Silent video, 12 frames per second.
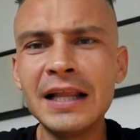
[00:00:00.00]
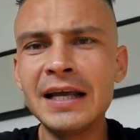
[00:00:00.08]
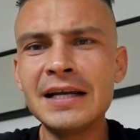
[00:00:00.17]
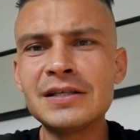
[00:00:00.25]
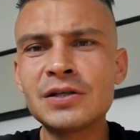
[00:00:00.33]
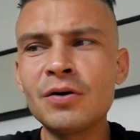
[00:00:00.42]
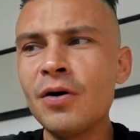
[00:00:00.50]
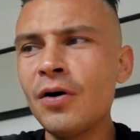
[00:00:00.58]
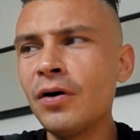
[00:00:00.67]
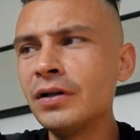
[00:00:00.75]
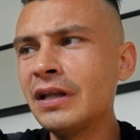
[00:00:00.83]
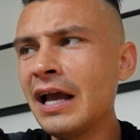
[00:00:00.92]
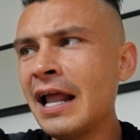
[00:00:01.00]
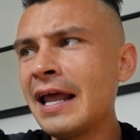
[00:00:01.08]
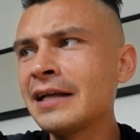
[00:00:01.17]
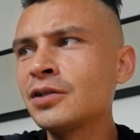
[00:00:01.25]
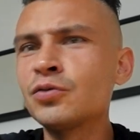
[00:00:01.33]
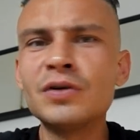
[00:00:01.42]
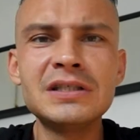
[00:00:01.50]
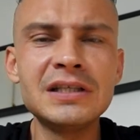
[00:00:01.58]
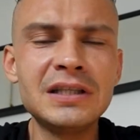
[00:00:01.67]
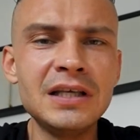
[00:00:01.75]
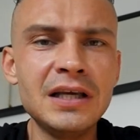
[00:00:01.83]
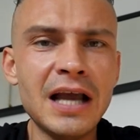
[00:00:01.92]
that is called
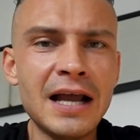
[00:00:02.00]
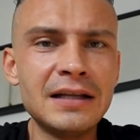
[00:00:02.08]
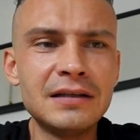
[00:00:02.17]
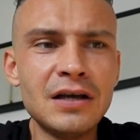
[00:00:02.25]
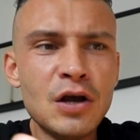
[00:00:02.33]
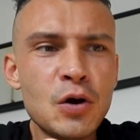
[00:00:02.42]
electricity and